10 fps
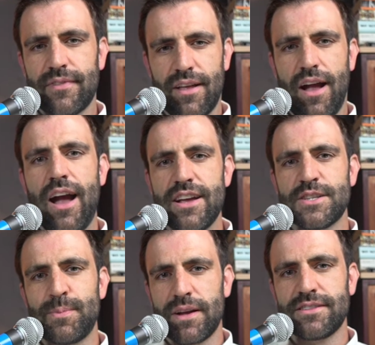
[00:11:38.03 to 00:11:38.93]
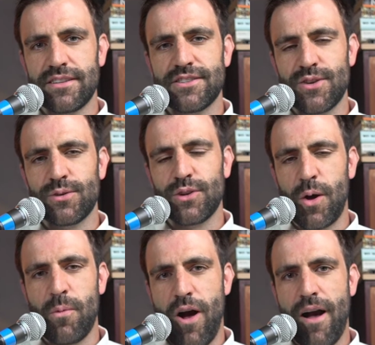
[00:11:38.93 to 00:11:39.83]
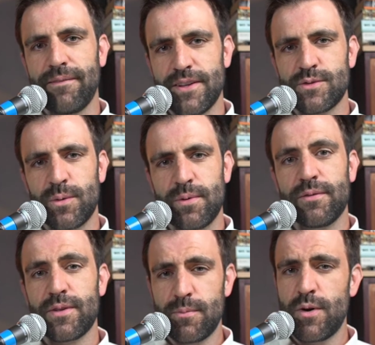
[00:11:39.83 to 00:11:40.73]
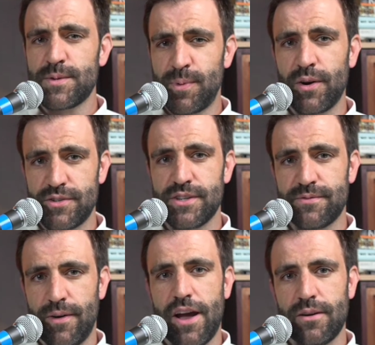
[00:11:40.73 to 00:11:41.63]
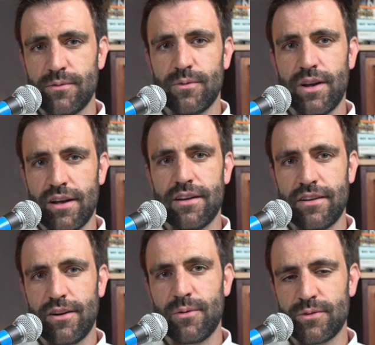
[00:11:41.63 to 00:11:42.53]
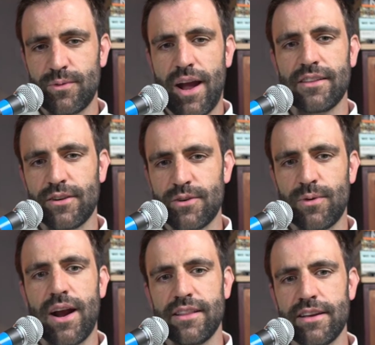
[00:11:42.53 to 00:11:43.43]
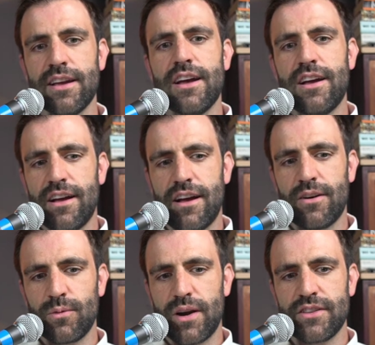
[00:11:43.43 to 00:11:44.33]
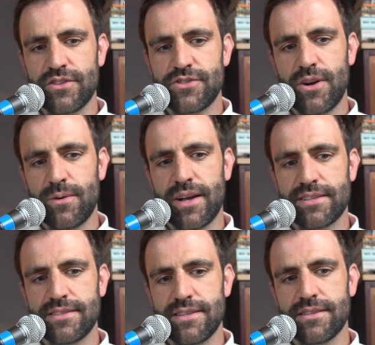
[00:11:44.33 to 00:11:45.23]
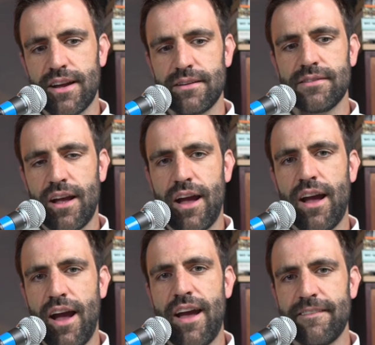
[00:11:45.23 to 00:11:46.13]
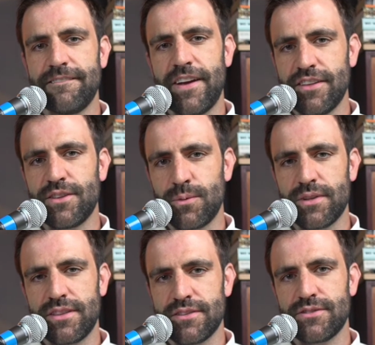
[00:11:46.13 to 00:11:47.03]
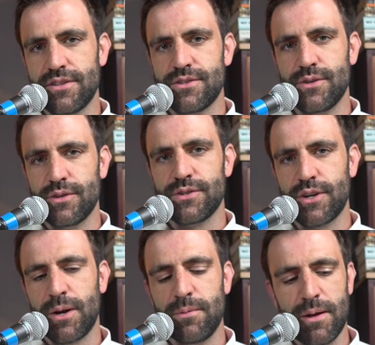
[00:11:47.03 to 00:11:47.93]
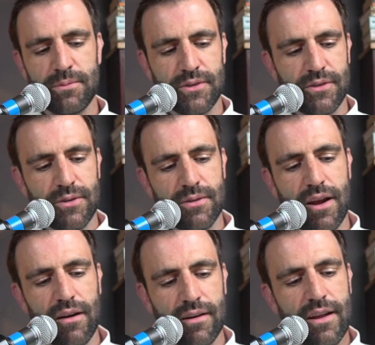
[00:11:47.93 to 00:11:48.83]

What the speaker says: expect that this Oklahoma offense will be, for the most part, just fine, with Rattler and Riley running the show next season. I have faith in what the Sooners are going to be able to do there. And